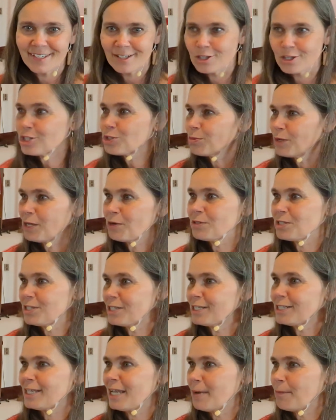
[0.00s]
This week was
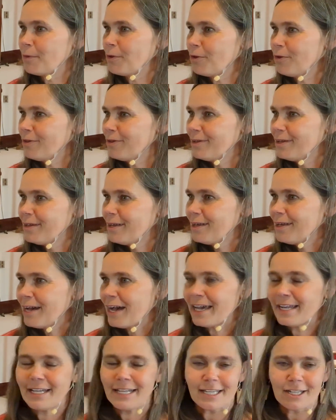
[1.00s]
an example.
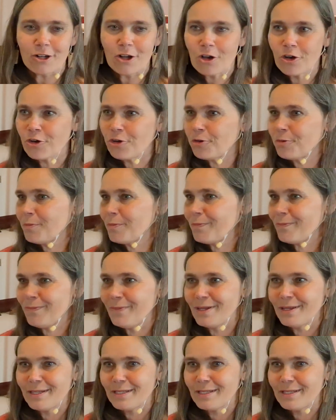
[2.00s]
I didn't get home,